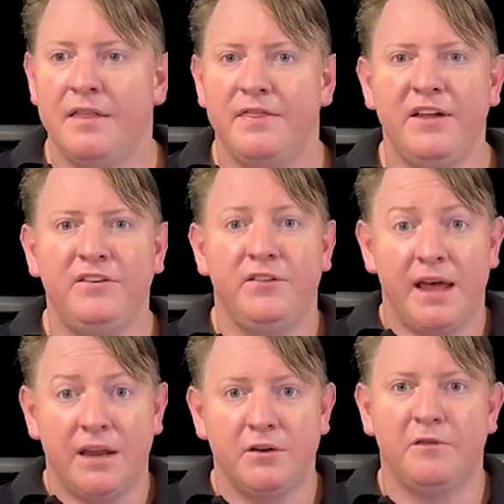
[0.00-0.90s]
That's the
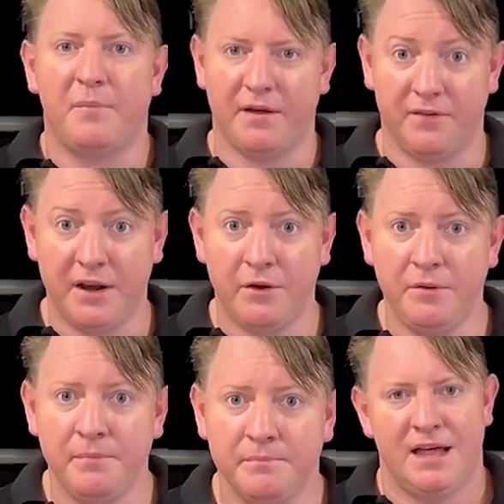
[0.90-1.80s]
end of my
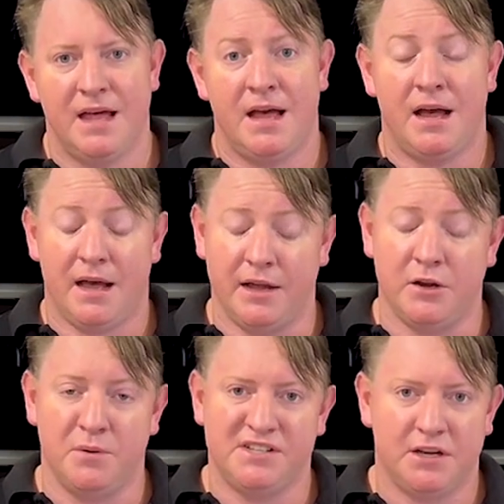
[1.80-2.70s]
video. I
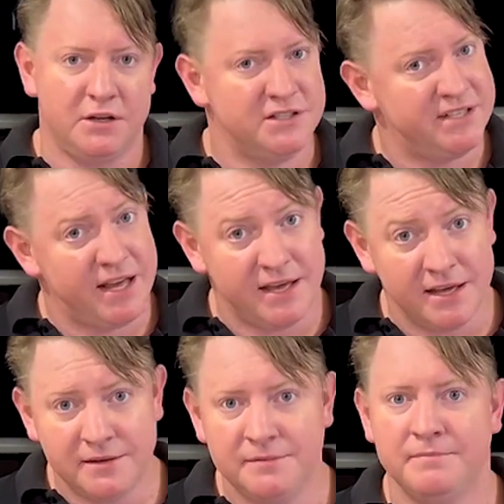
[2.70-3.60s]
know it's a lot to take
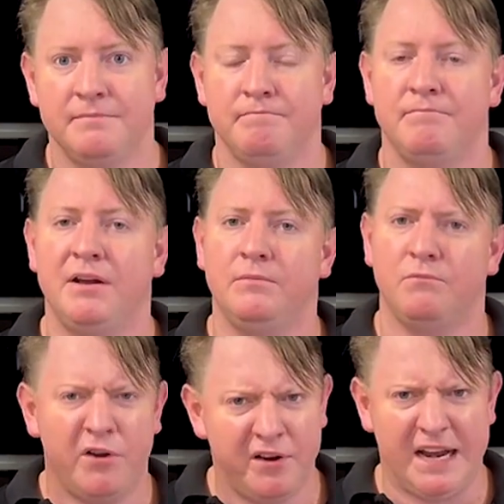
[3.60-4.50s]
in, but
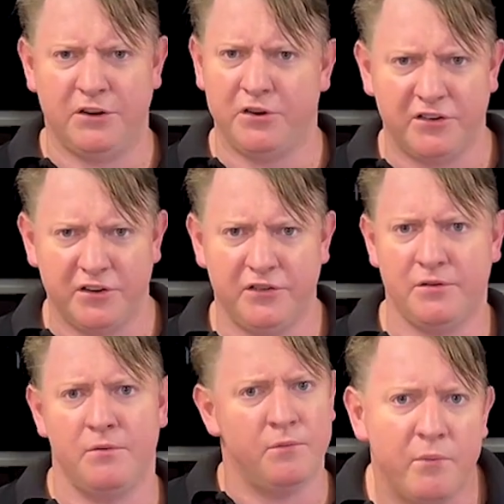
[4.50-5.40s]
we're
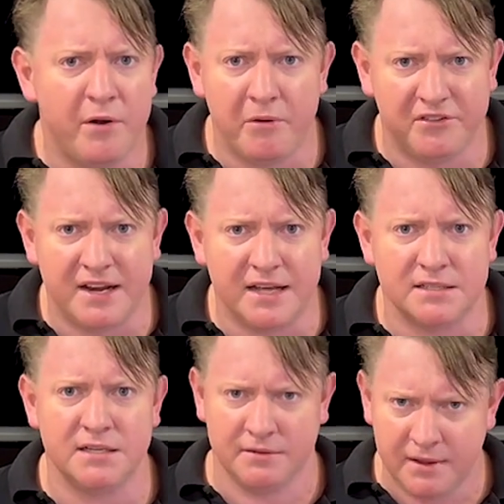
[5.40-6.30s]
electricians, we're
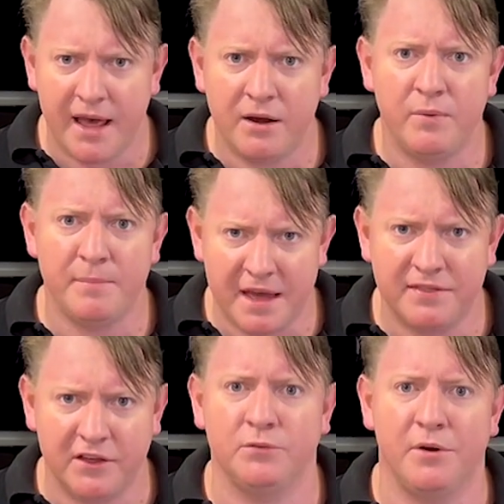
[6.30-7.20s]
resilient, and we make
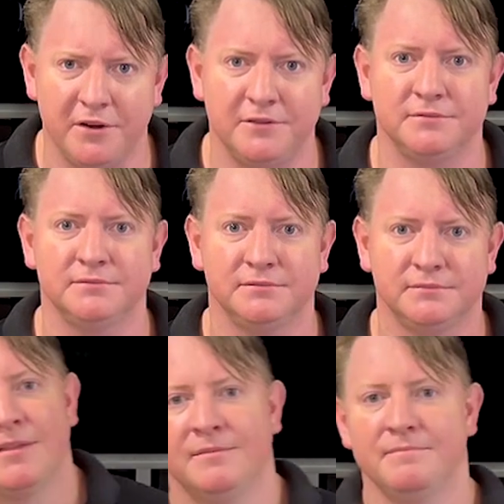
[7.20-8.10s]
things work.
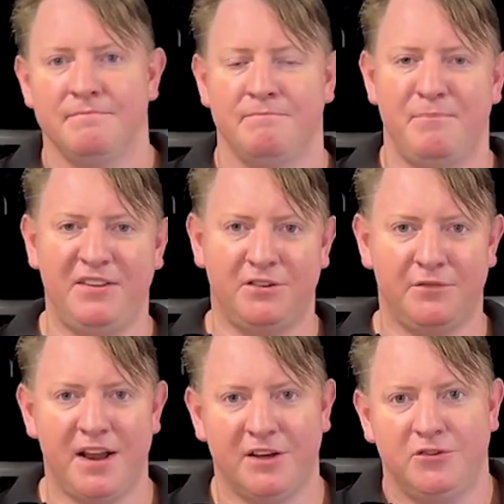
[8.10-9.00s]
Best
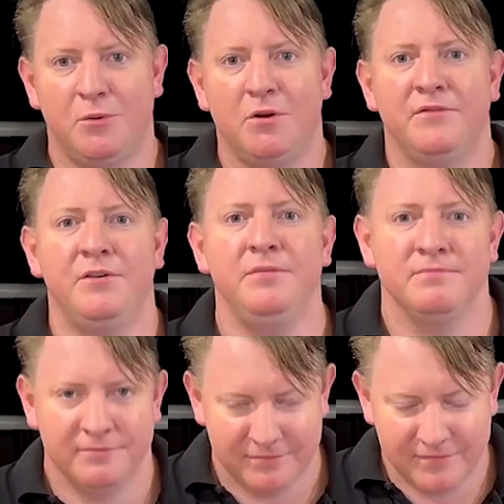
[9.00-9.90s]
of luck to all of you.
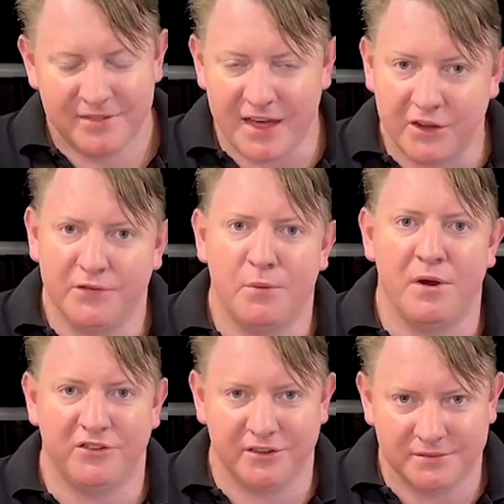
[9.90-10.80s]
Thanks for
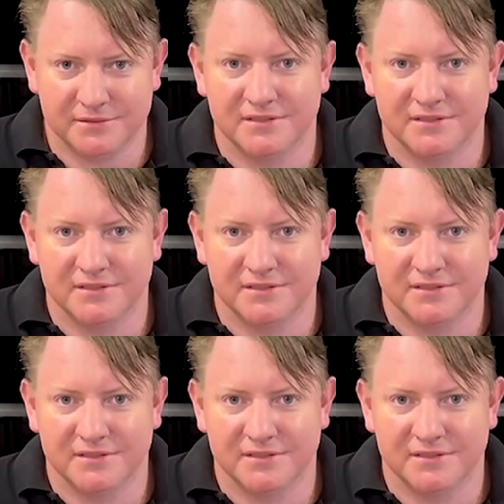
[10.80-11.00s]
watching.